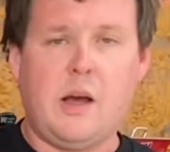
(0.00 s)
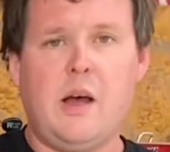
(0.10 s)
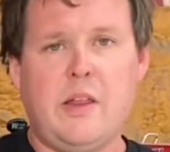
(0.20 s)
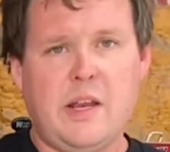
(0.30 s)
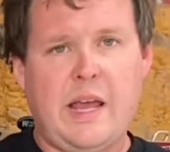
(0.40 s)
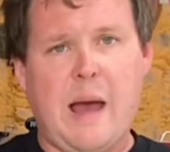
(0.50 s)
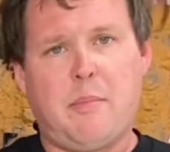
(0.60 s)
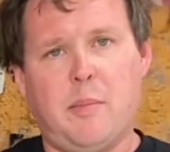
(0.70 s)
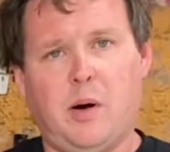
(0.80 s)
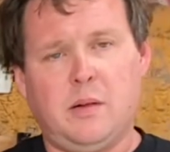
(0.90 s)
And then you
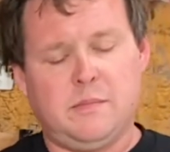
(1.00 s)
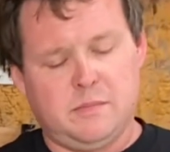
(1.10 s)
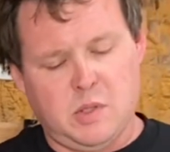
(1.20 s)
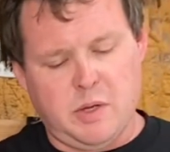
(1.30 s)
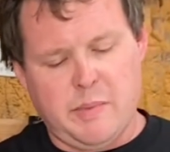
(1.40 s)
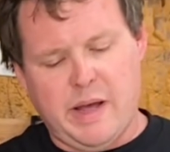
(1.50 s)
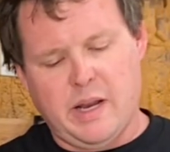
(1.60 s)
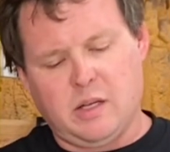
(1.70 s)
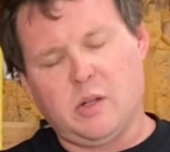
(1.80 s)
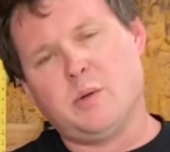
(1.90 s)
gap them all. So you might
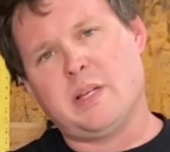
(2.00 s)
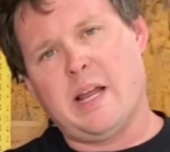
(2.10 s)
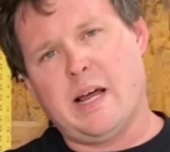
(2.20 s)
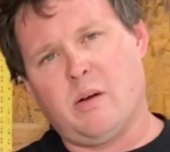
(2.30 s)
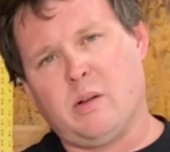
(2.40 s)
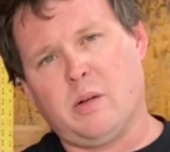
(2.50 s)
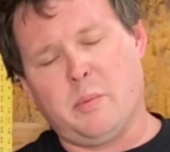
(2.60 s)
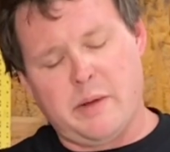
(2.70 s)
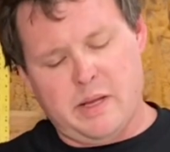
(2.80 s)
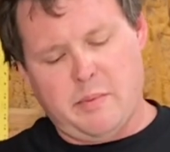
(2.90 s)
have to close that down a
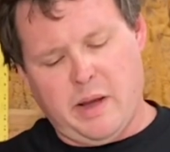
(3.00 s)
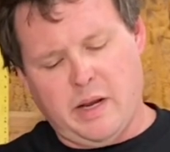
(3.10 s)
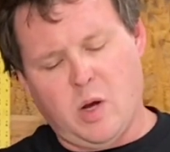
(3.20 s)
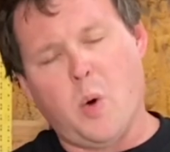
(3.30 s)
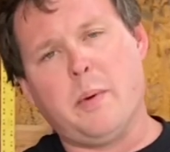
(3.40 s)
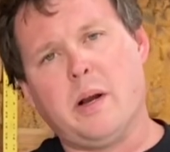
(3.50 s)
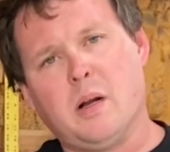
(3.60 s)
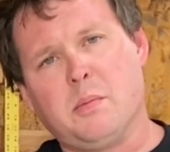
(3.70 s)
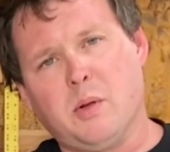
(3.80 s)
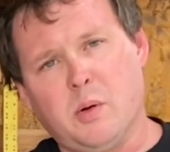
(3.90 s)
little bit, you might have to open it
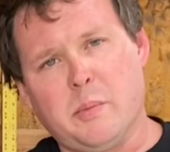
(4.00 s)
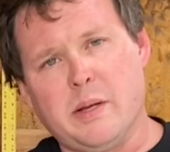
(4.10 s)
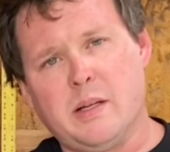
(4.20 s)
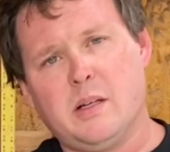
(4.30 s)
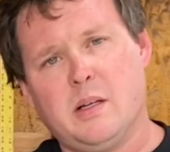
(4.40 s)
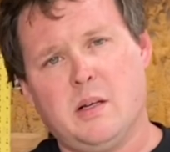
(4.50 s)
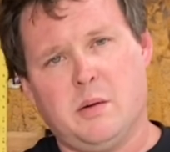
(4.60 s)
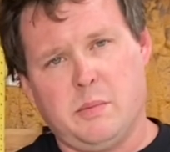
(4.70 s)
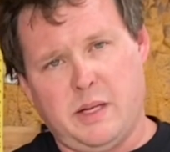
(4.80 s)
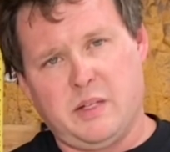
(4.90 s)
up a little bit,
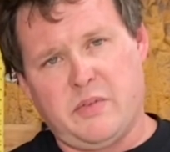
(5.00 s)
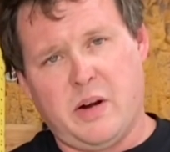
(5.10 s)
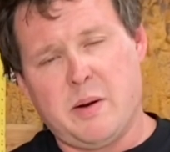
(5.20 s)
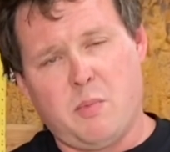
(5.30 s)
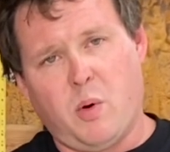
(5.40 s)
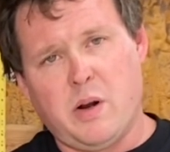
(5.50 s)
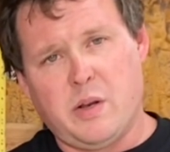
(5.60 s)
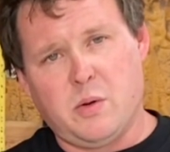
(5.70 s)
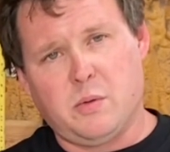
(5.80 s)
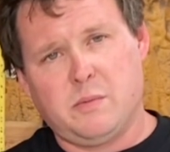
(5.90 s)
but that's very
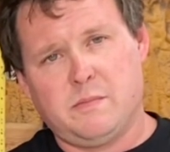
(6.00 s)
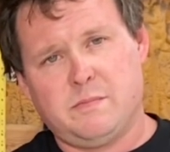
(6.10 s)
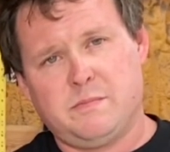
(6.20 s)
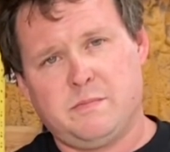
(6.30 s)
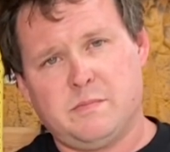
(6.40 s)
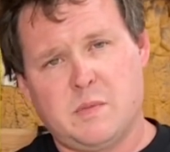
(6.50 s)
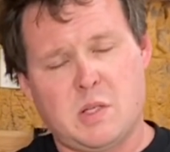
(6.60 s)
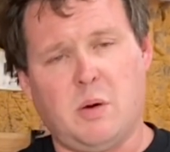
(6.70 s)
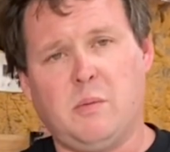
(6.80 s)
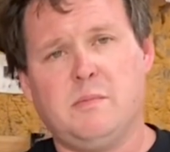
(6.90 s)
important to do.
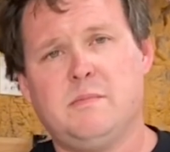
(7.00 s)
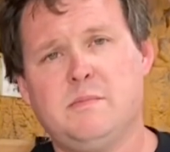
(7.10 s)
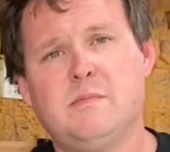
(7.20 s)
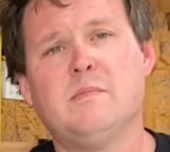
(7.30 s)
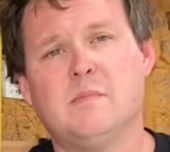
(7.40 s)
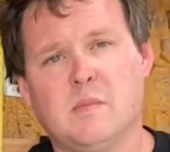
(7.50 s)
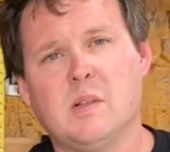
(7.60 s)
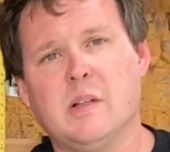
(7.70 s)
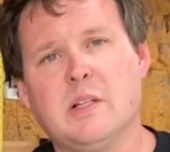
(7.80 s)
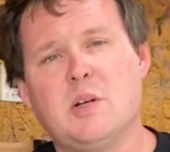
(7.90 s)
So
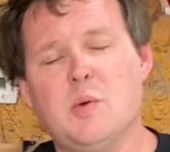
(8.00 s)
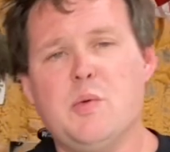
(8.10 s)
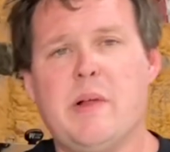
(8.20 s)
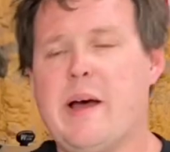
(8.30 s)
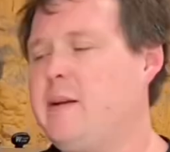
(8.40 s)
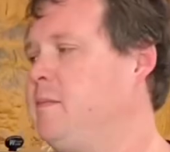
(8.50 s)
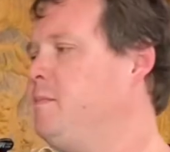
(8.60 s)
let's go do that.